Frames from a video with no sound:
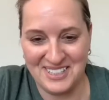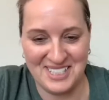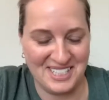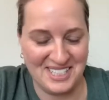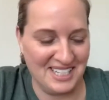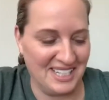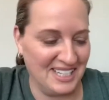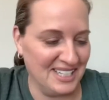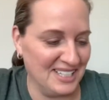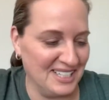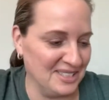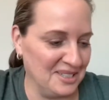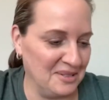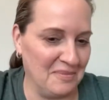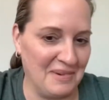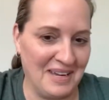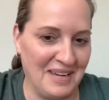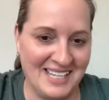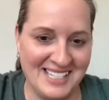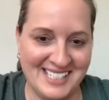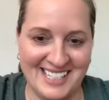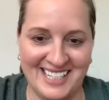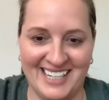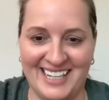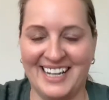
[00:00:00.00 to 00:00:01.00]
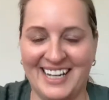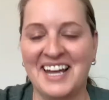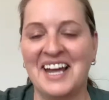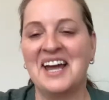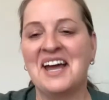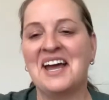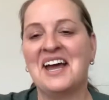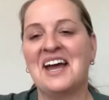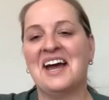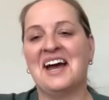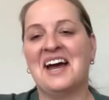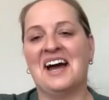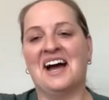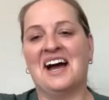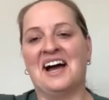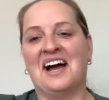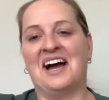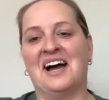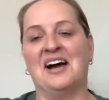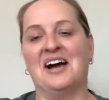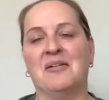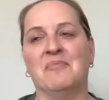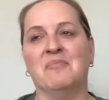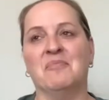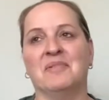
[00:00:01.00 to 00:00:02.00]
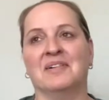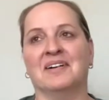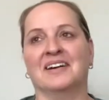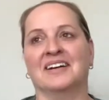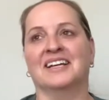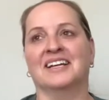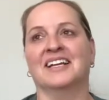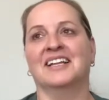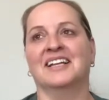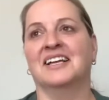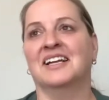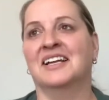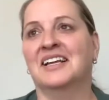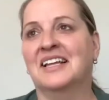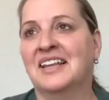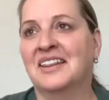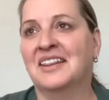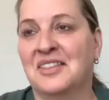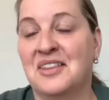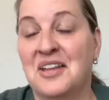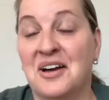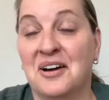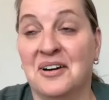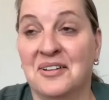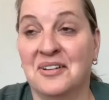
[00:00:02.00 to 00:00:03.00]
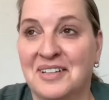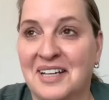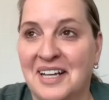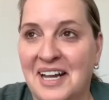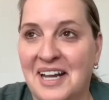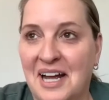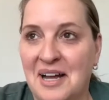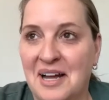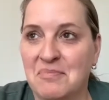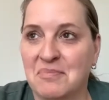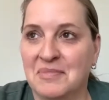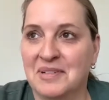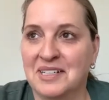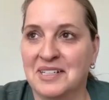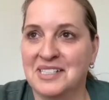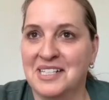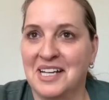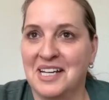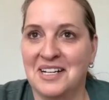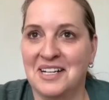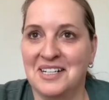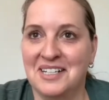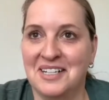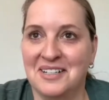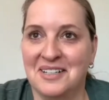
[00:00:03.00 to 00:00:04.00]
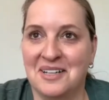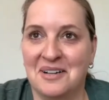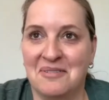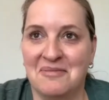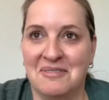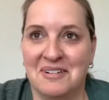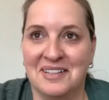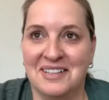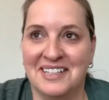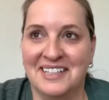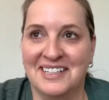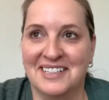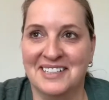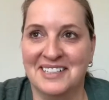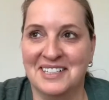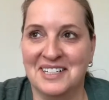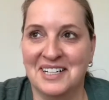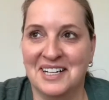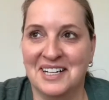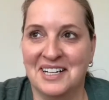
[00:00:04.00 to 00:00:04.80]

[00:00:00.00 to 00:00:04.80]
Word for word: She is amazing. Um, no, that I'm excited to hear that one then.